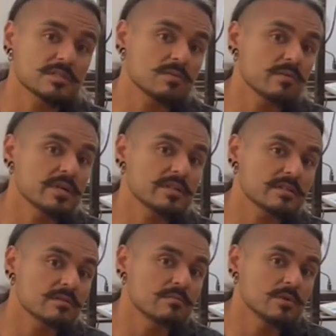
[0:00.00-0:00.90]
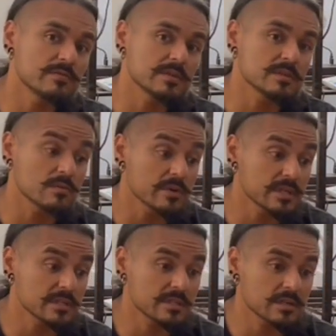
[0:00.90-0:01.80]
in the way that they're moving, the
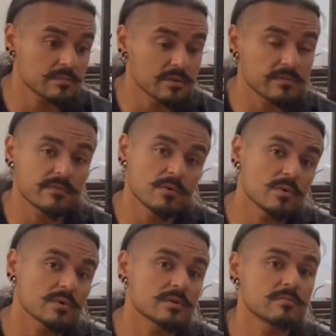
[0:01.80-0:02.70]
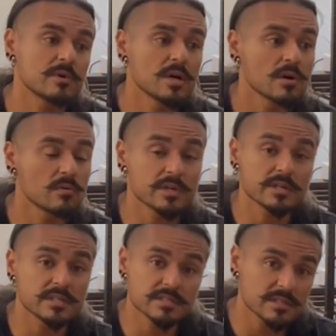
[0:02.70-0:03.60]
way that they perform what
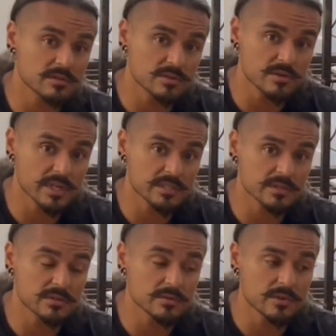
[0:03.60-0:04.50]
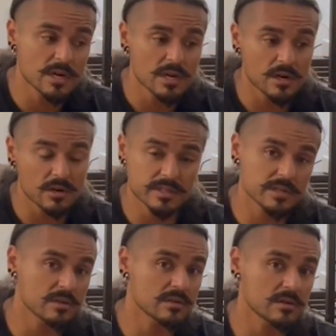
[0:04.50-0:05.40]
it is that they're trying to do? Are
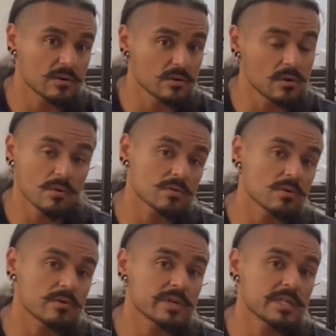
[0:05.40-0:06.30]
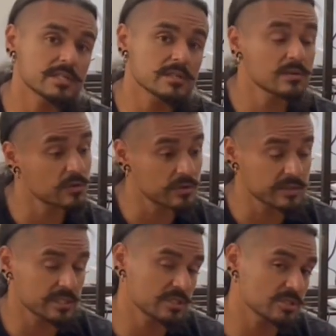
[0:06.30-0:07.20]
they goal-oriented, or
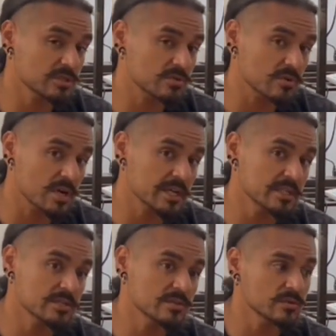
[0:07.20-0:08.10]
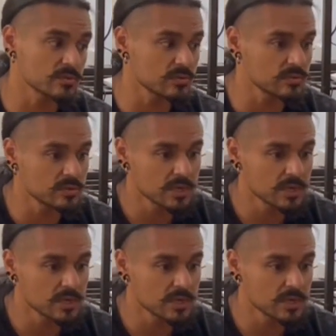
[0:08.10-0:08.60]
are they just trying to